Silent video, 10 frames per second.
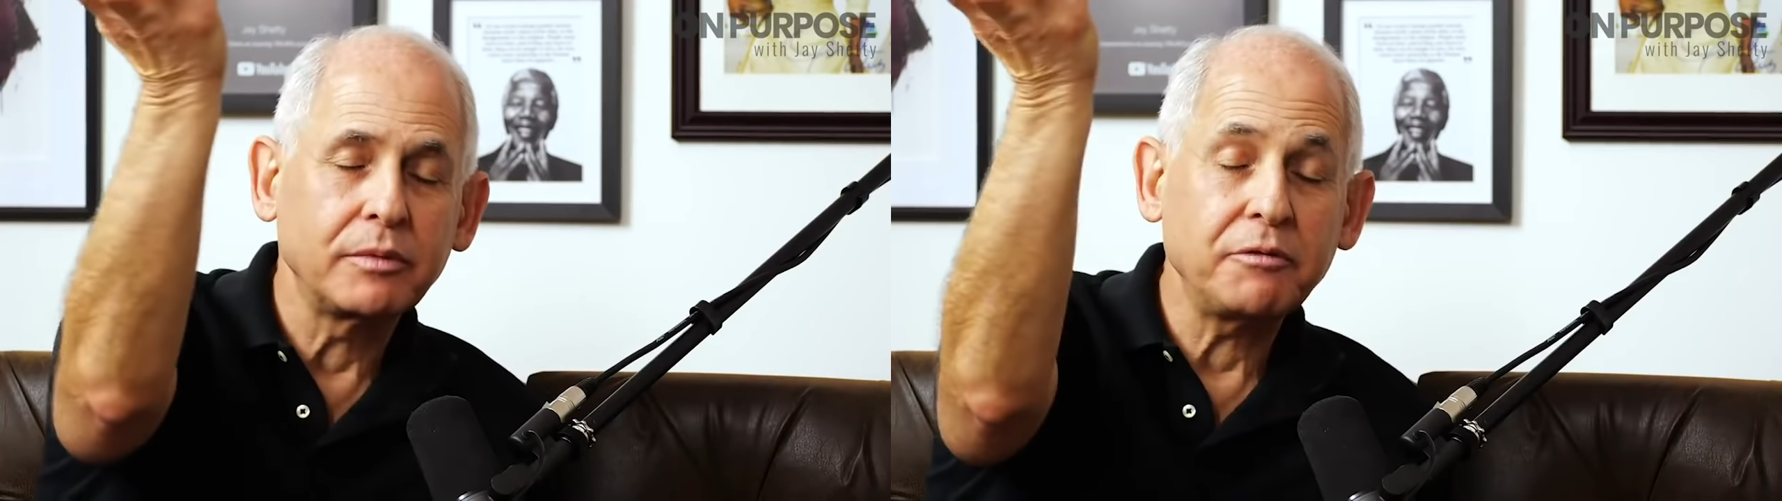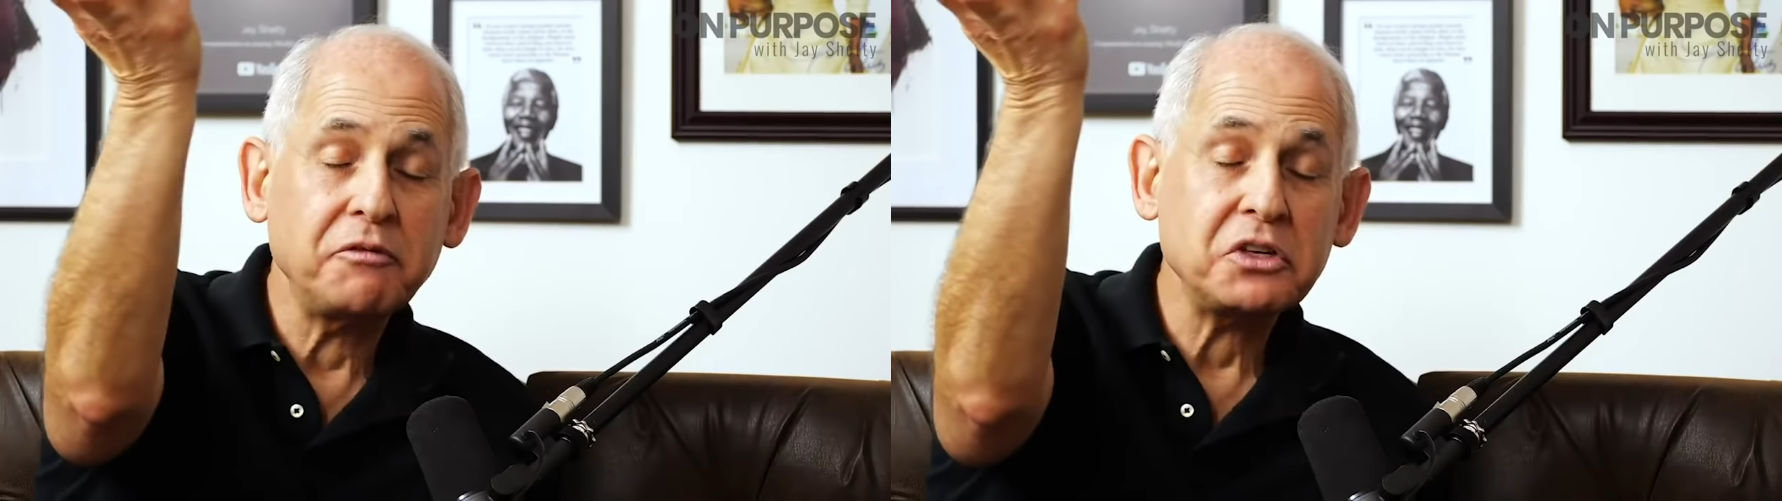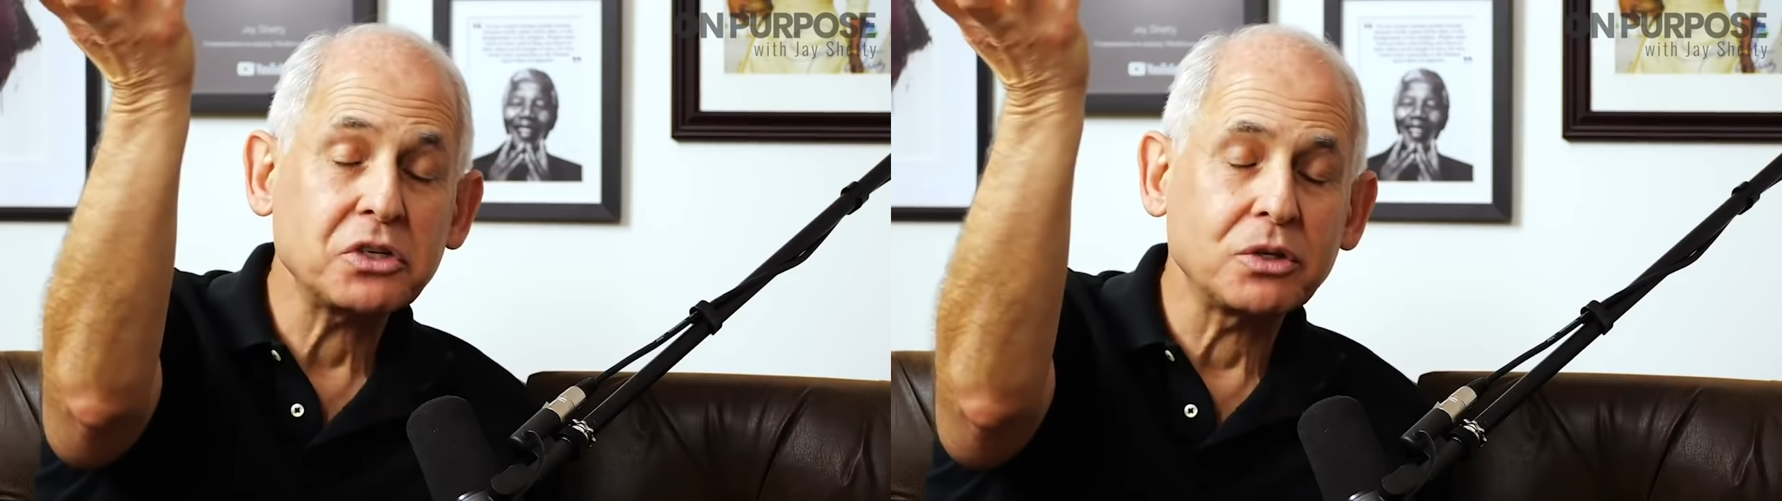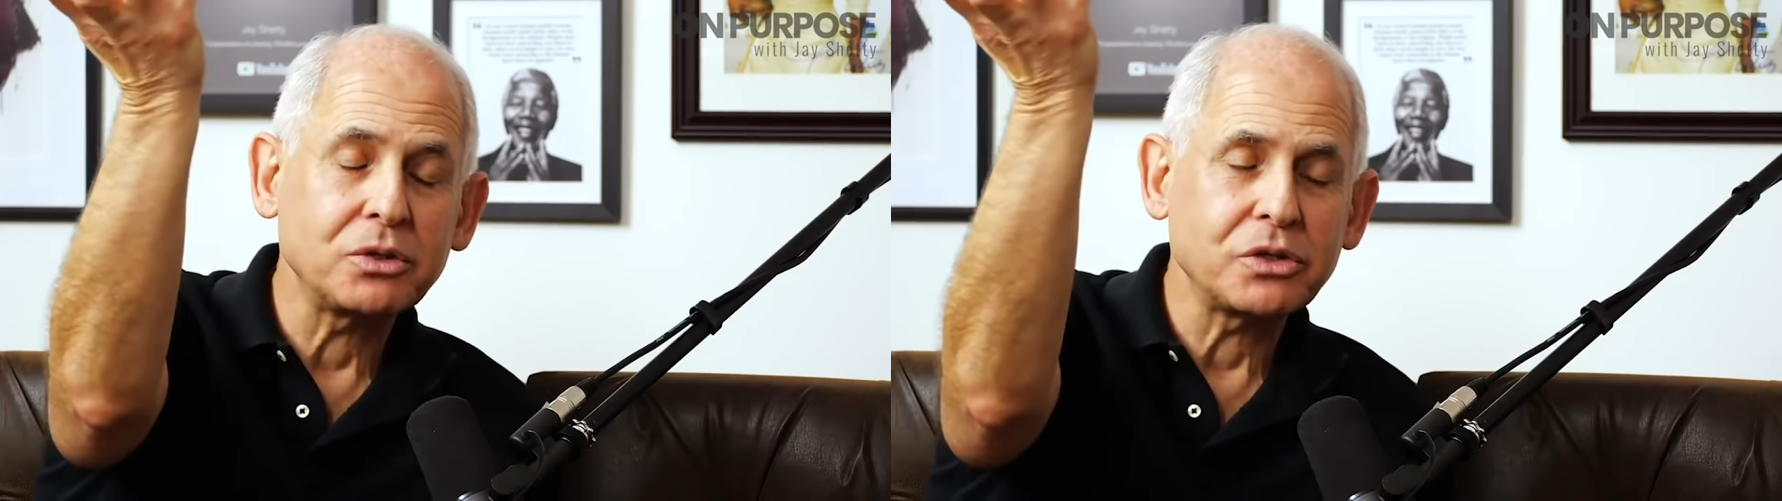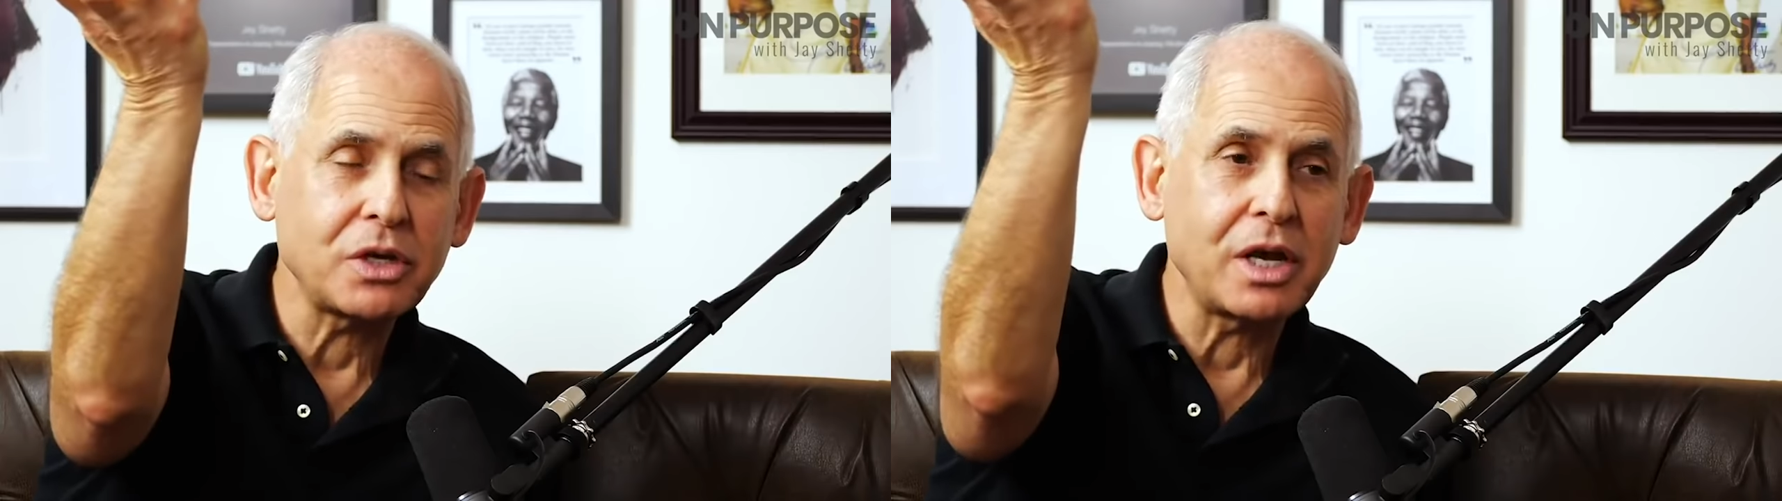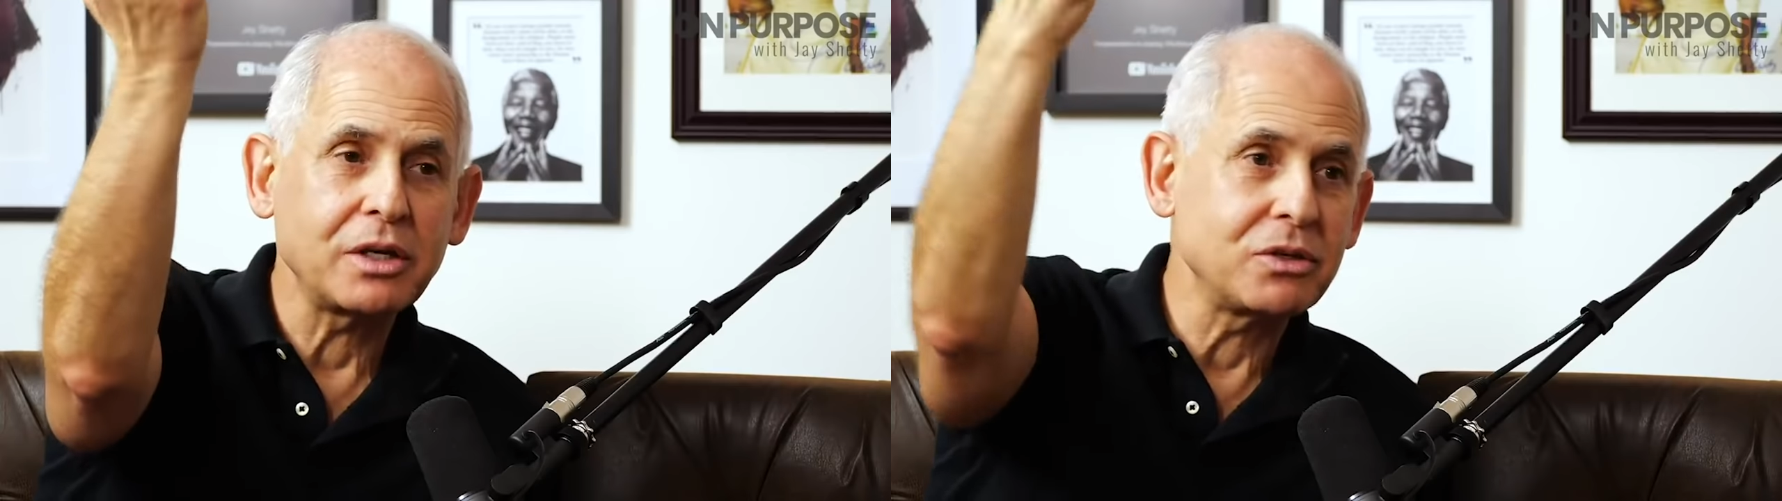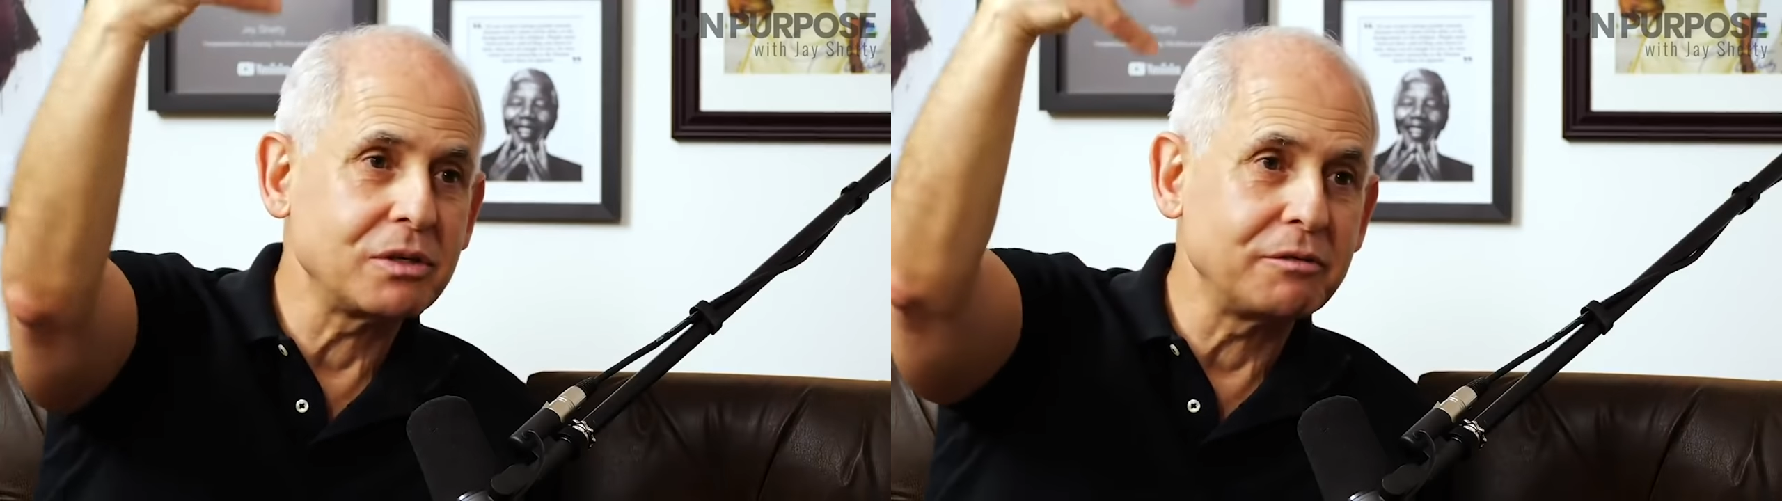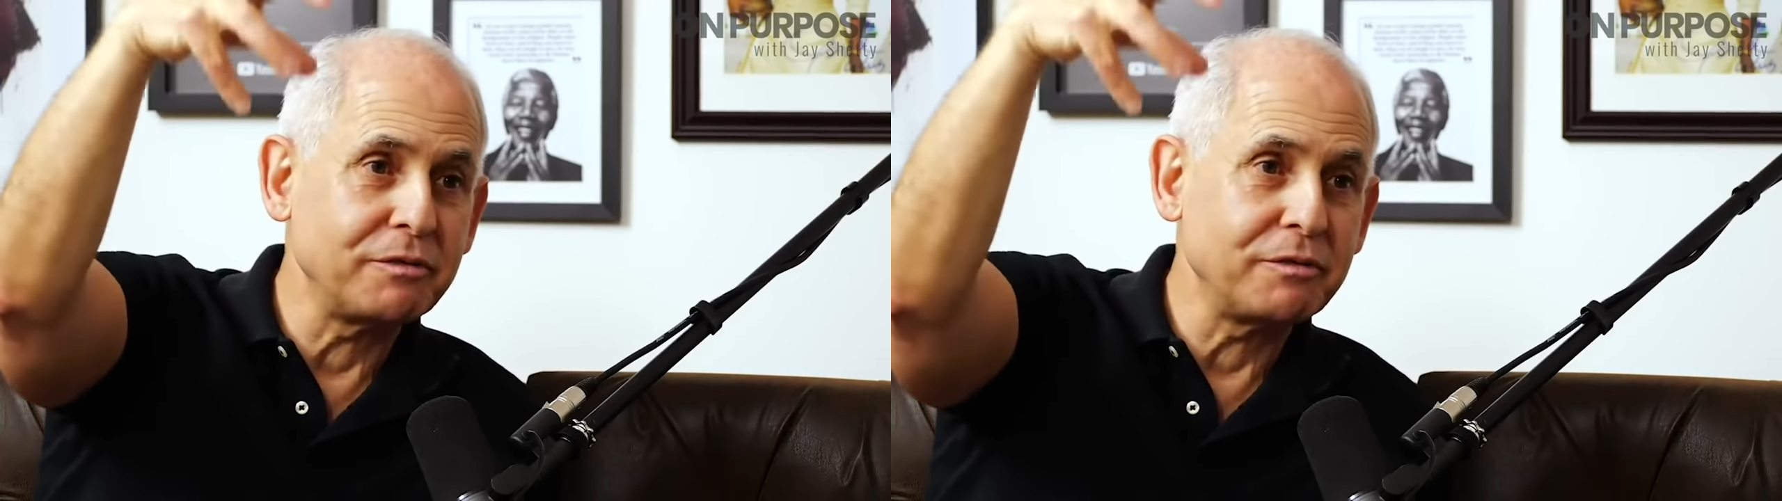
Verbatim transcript: the physical size and